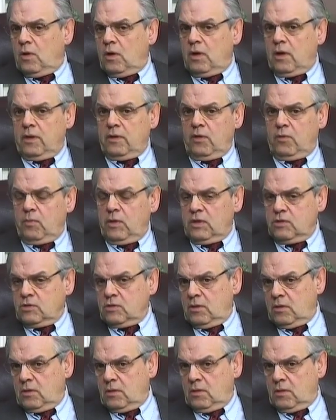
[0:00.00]
you
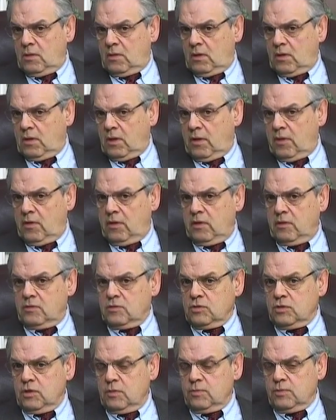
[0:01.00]
mentioned
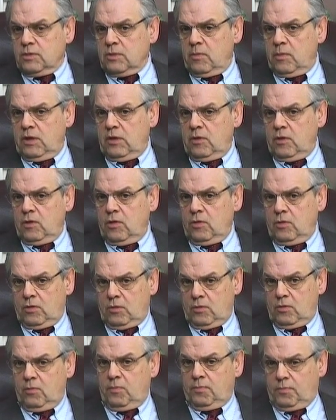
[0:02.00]
guardianships. Do
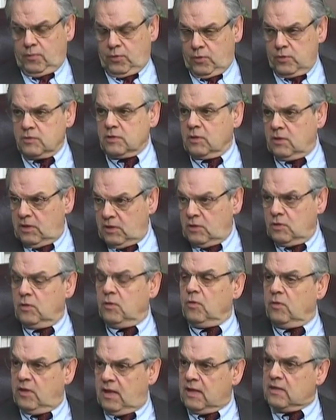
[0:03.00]
you personally
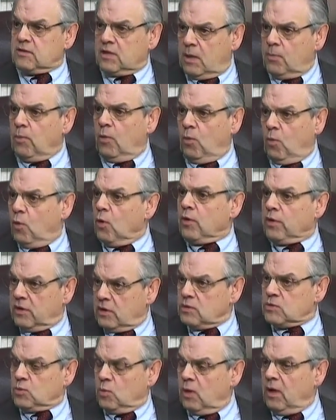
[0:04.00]
do that type of
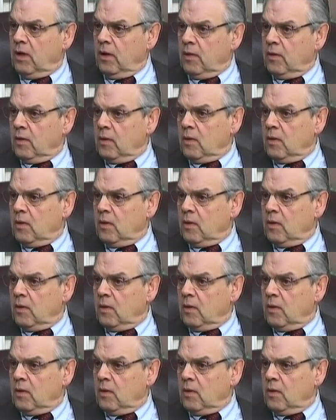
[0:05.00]
work as well?